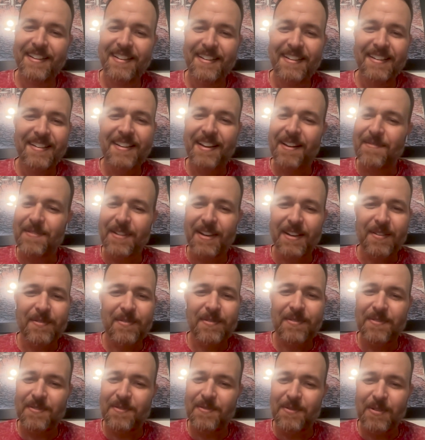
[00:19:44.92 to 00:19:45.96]
I'm like,
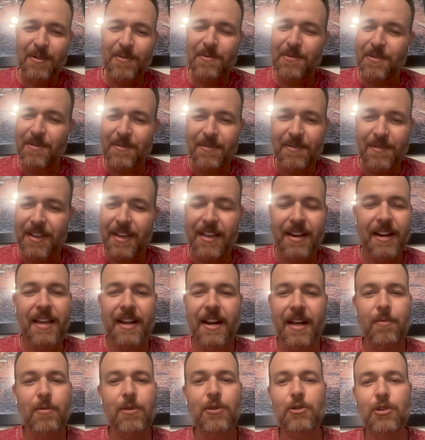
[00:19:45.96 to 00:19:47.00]
what? And
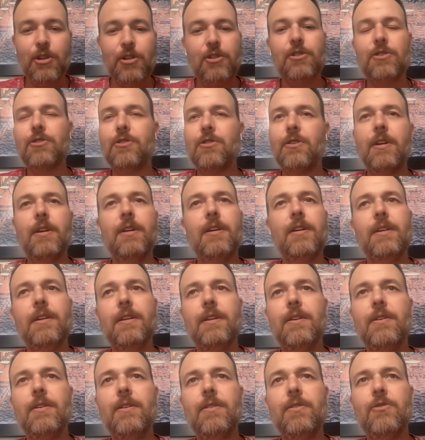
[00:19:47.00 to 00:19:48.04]
I was just,
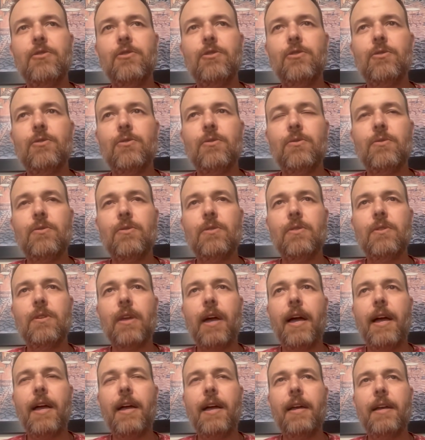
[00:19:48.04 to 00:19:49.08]

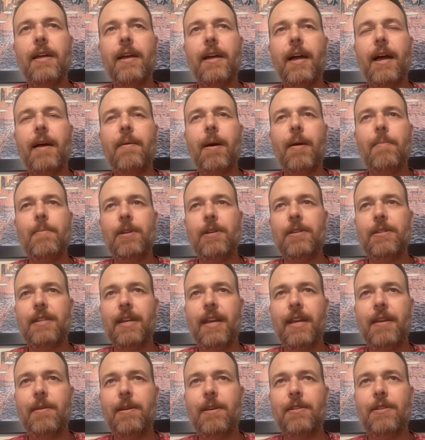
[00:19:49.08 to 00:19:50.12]
I, am gonna
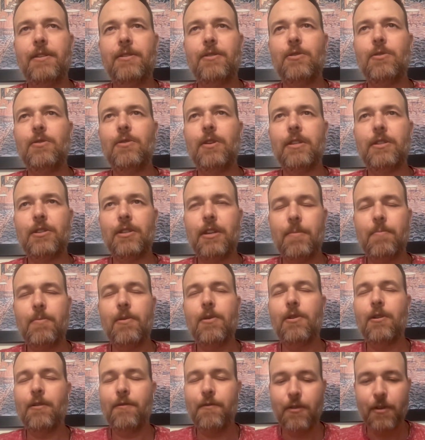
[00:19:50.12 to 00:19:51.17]
say it because it's it's
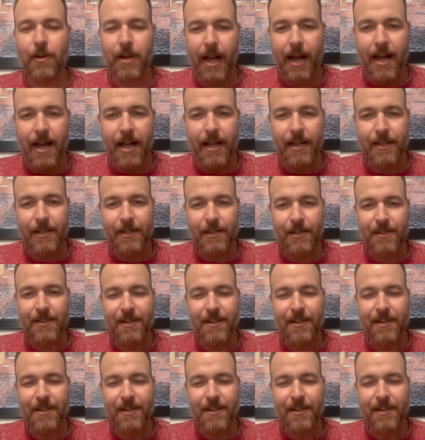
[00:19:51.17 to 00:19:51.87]
typical for guys.